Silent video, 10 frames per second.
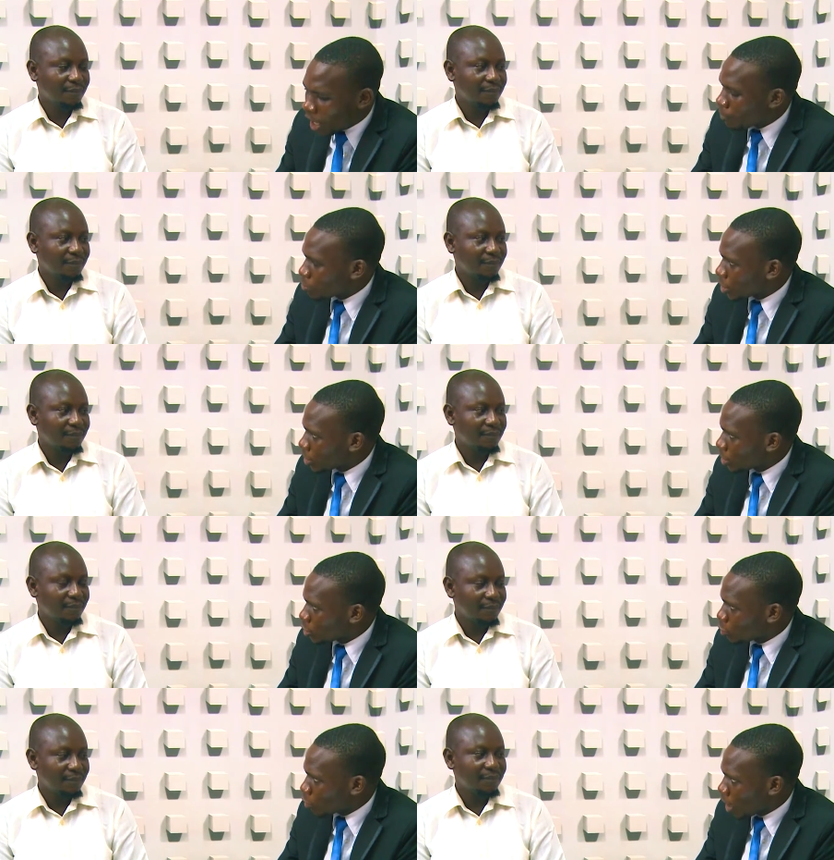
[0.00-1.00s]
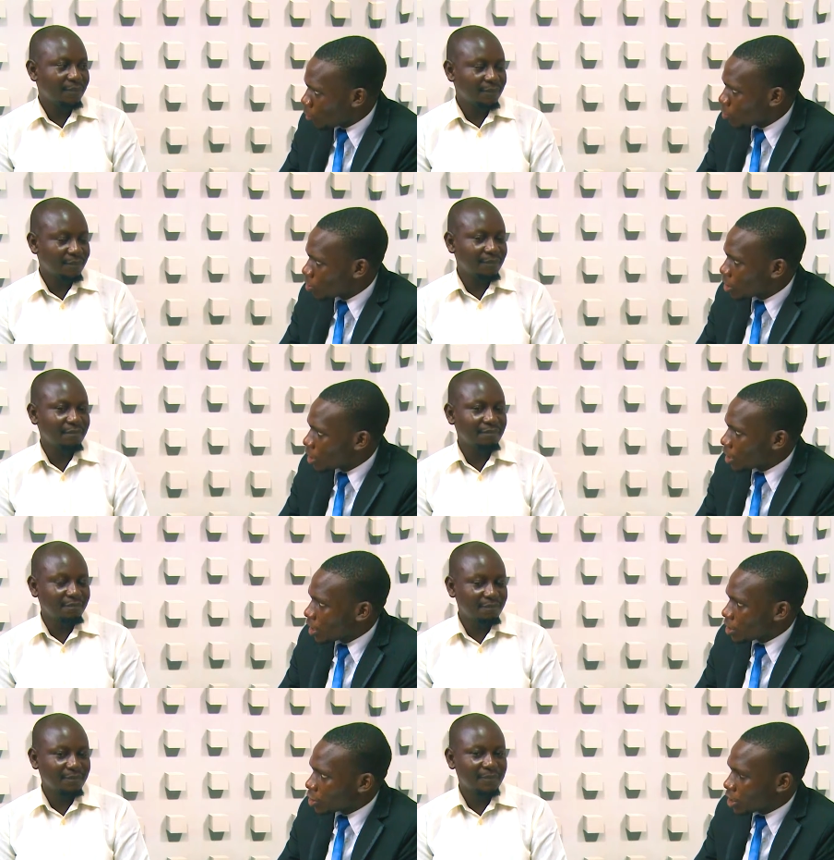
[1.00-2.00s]
Speaker 1: come into now, mm.
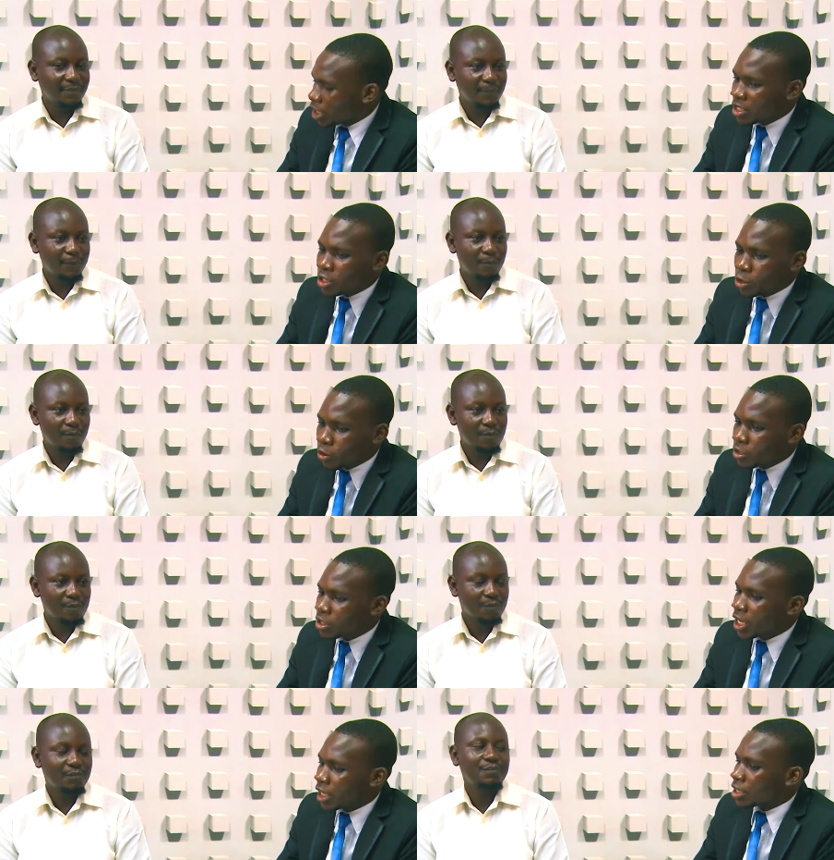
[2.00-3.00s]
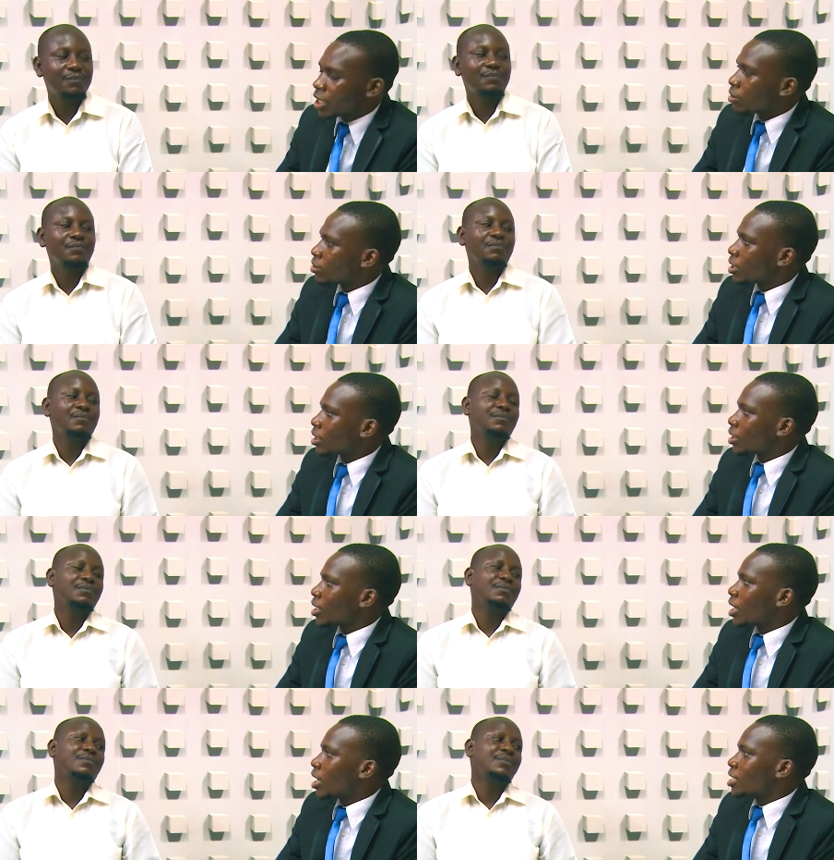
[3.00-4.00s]
clearly shows that uh,
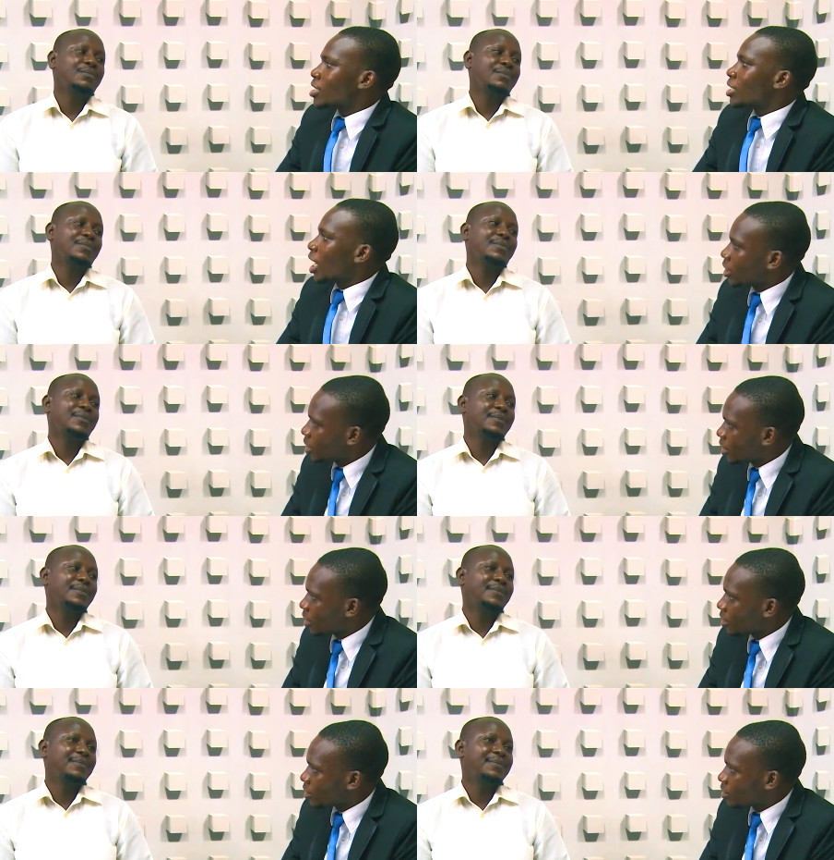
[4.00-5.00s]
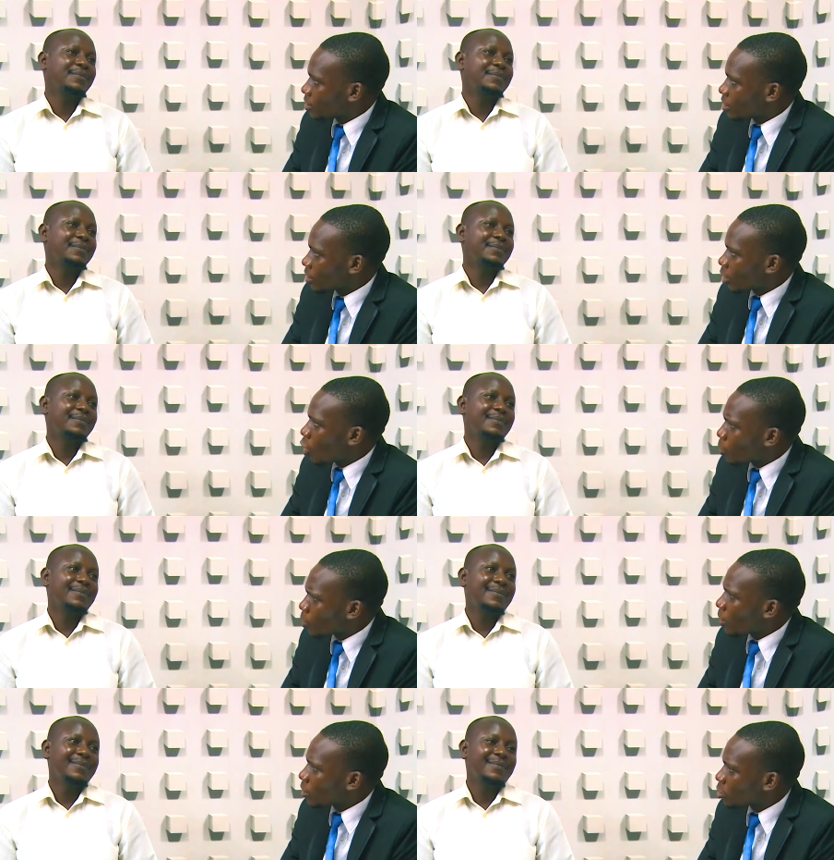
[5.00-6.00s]
it's a done deal. The
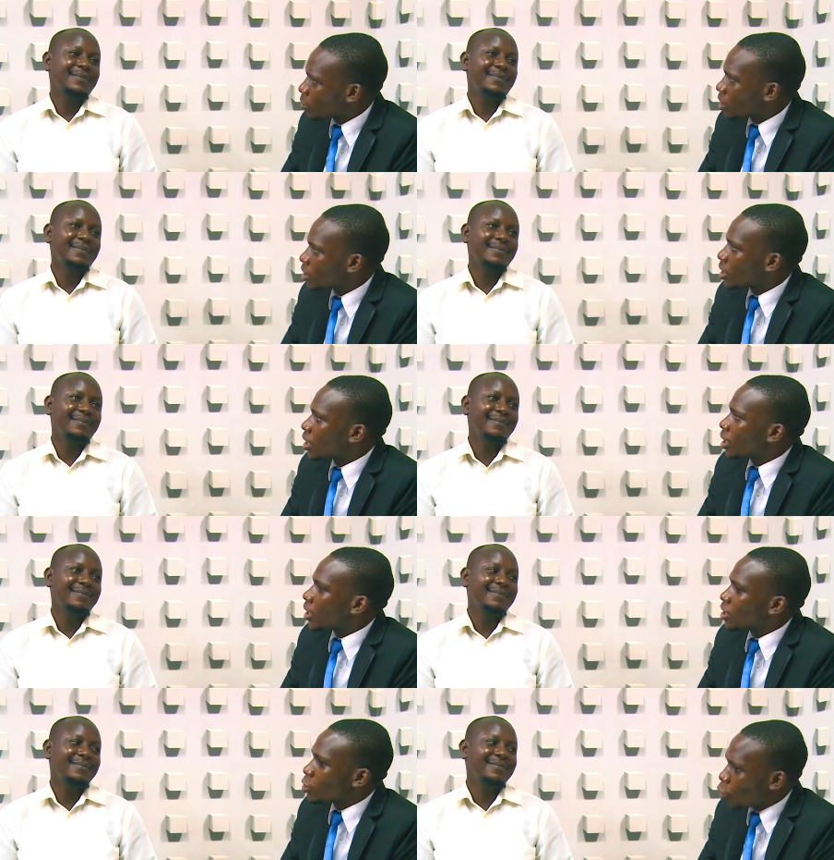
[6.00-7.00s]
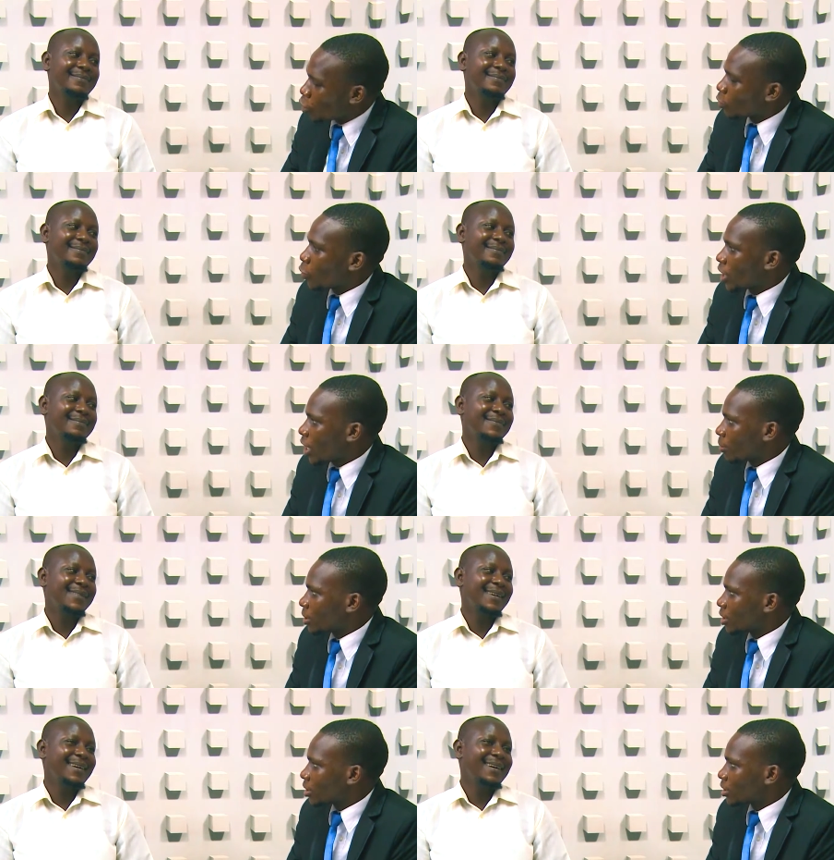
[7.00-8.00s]
corporal
Speaker 2: punishment is on the way coming.
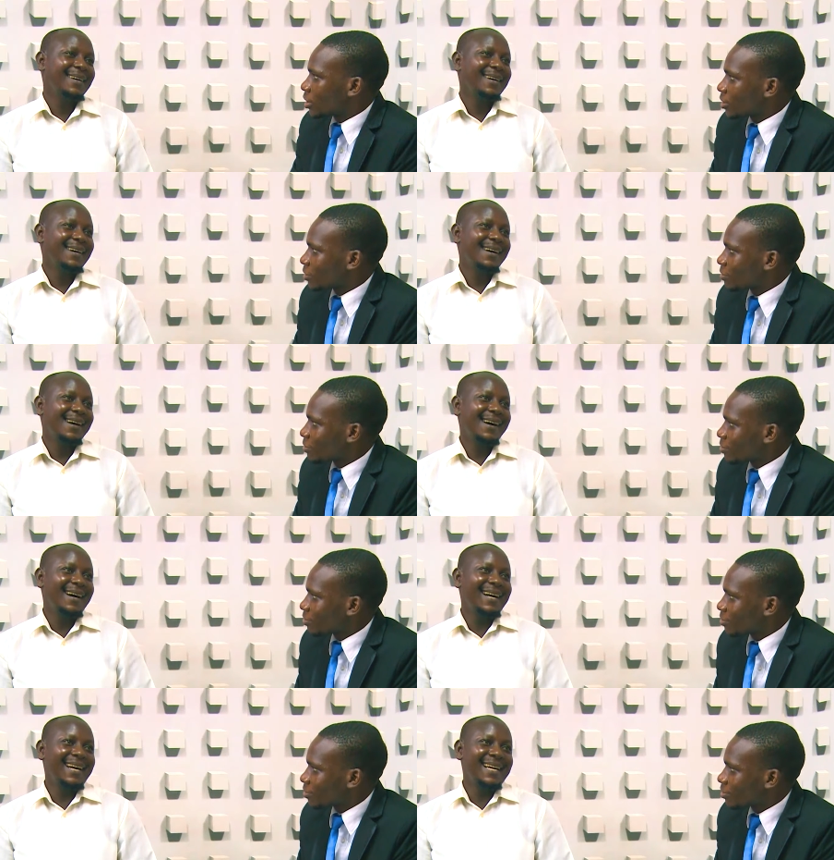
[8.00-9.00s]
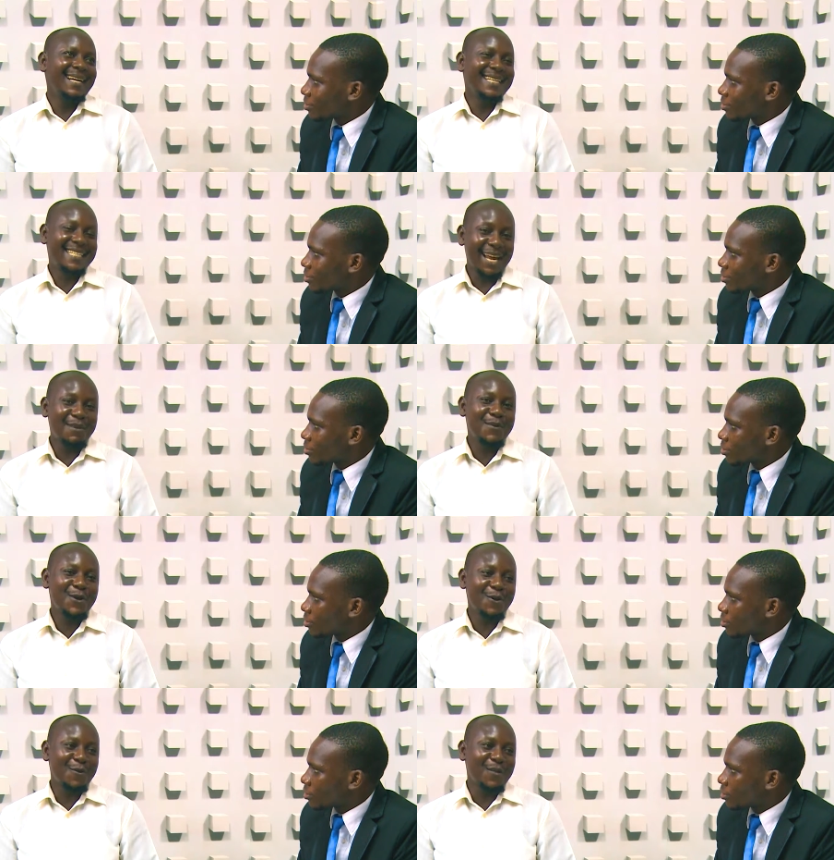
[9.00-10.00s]
It can
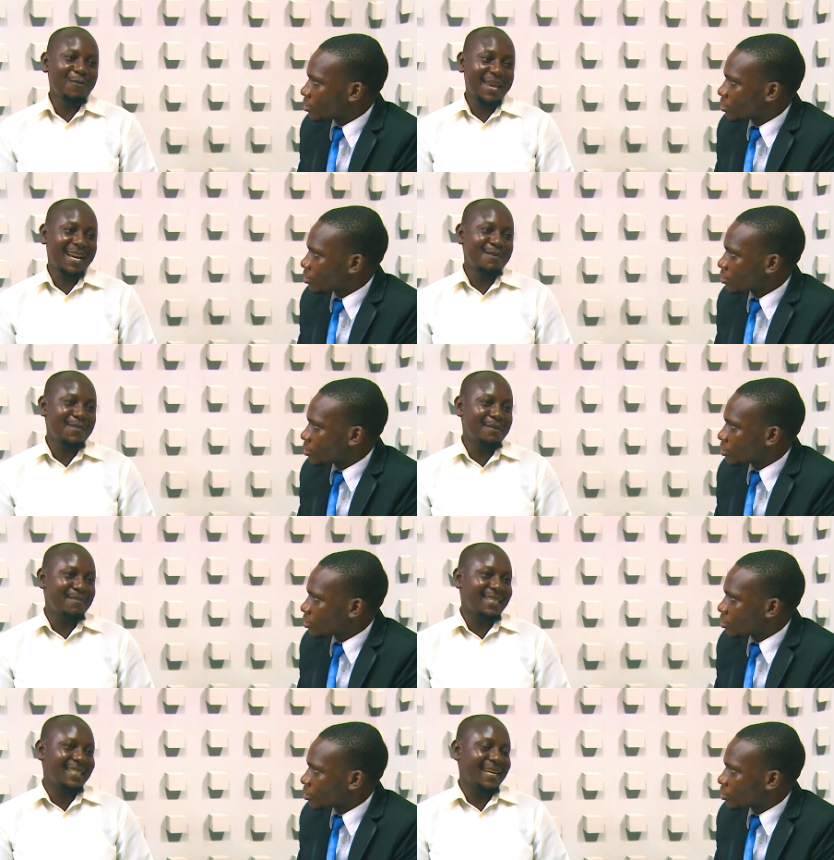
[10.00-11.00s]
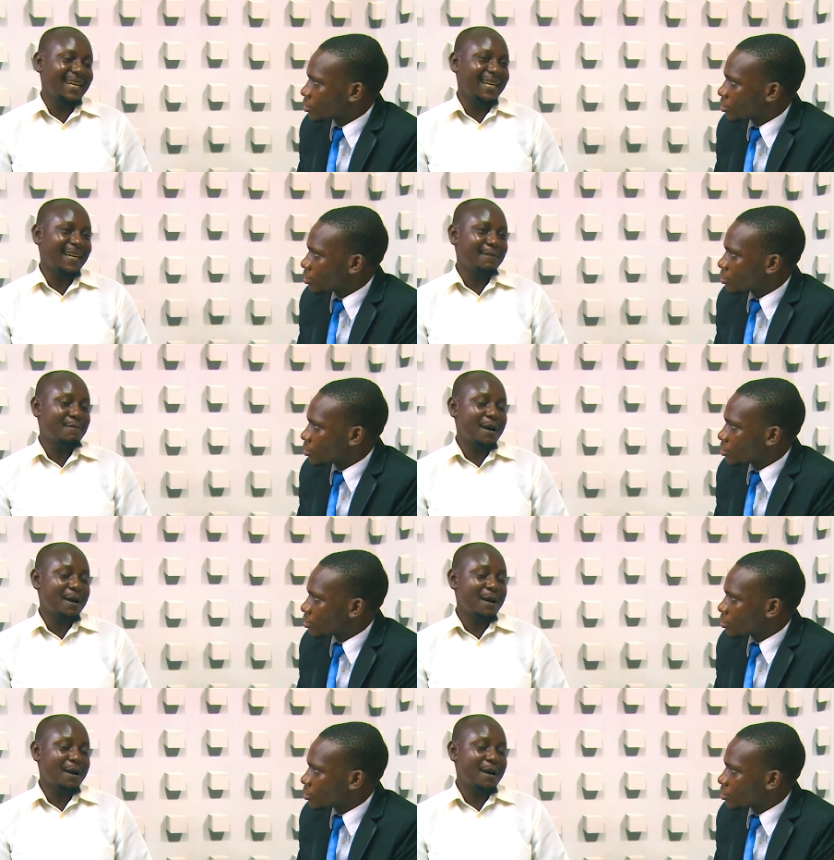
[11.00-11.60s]
be on the way coming, but uh,